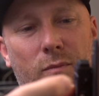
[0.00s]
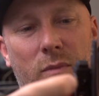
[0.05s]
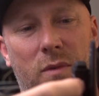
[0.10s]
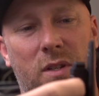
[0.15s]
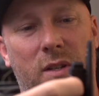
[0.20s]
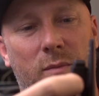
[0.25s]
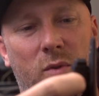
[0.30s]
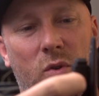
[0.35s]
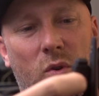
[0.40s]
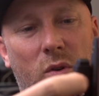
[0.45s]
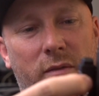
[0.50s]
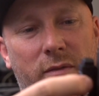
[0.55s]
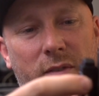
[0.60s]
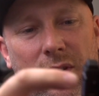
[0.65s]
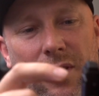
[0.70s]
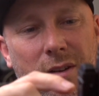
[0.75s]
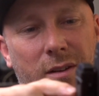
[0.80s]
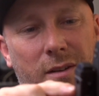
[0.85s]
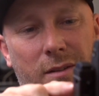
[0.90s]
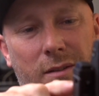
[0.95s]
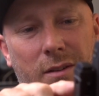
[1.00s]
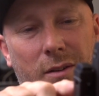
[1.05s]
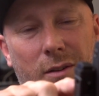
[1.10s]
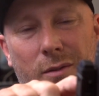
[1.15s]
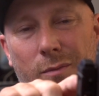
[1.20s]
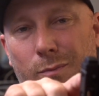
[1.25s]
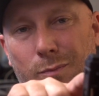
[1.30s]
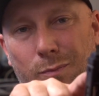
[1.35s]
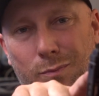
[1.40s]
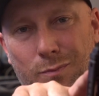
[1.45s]
some sort of a
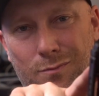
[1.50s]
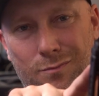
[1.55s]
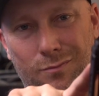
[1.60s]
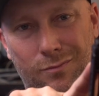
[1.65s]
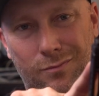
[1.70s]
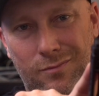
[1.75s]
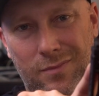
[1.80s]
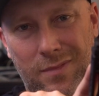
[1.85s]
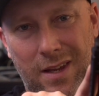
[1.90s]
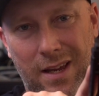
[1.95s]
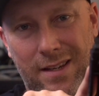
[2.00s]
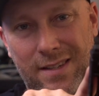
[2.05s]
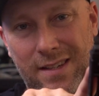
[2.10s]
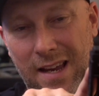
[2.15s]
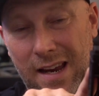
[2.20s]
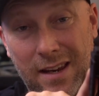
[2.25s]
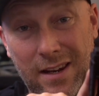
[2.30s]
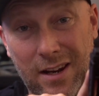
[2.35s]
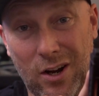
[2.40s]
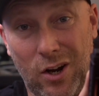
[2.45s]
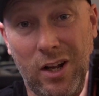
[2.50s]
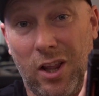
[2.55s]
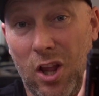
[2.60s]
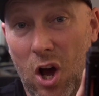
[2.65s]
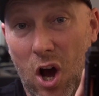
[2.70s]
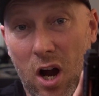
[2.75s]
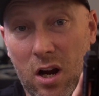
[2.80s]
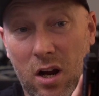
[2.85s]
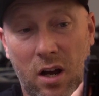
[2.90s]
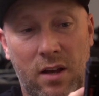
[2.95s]
little like secondary
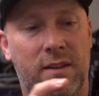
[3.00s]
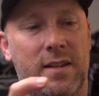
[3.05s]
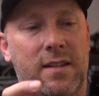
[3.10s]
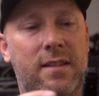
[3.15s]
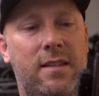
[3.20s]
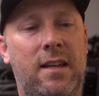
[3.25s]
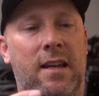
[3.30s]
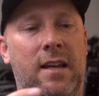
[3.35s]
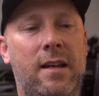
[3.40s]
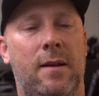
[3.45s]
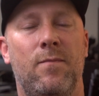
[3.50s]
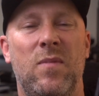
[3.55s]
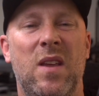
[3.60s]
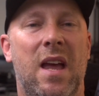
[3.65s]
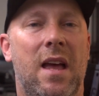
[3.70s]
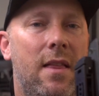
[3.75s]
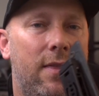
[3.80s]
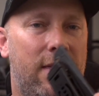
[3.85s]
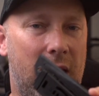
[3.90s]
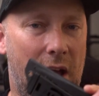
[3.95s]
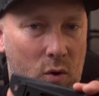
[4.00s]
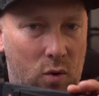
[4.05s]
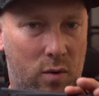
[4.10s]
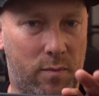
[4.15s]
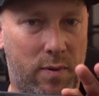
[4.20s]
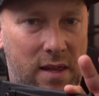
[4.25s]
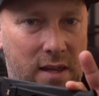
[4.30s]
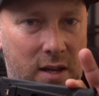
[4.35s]
lock on this thing. That would be